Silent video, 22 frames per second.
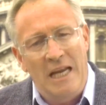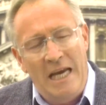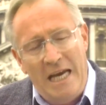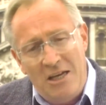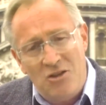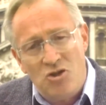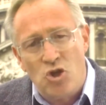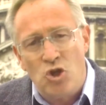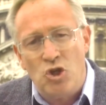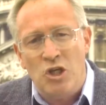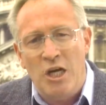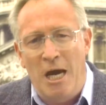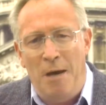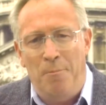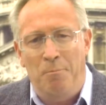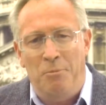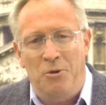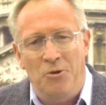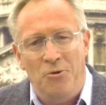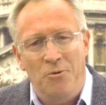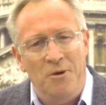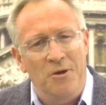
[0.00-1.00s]
The last
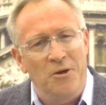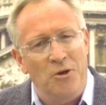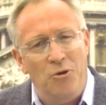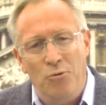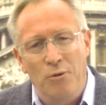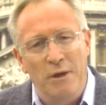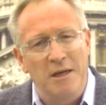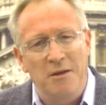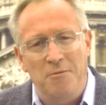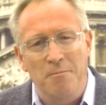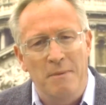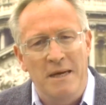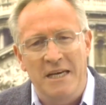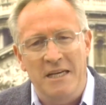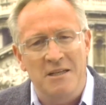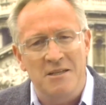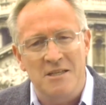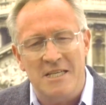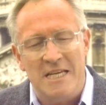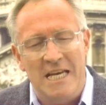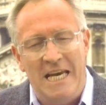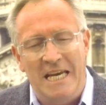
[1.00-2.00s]
chapter in a great
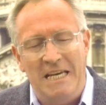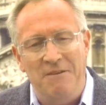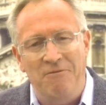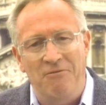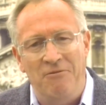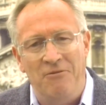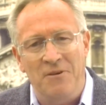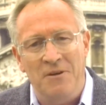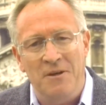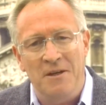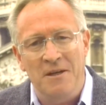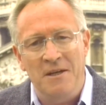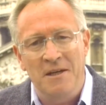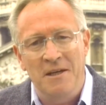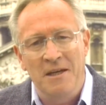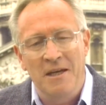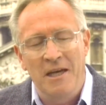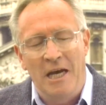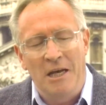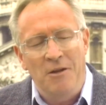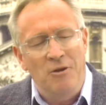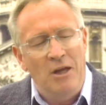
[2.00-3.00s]
man's life.
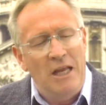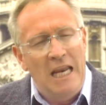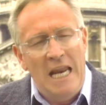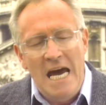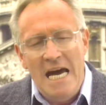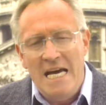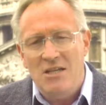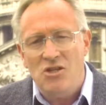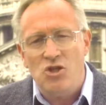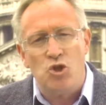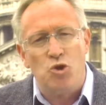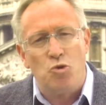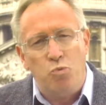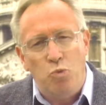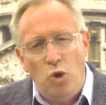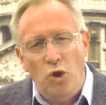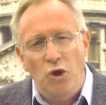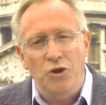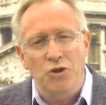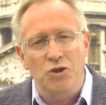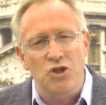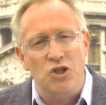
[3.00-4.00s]
And the last
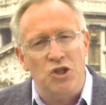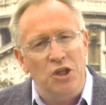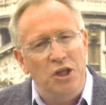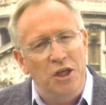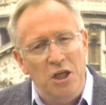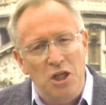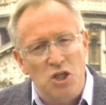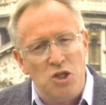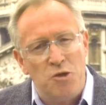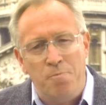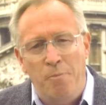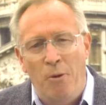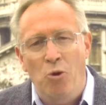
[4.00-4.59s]
words that he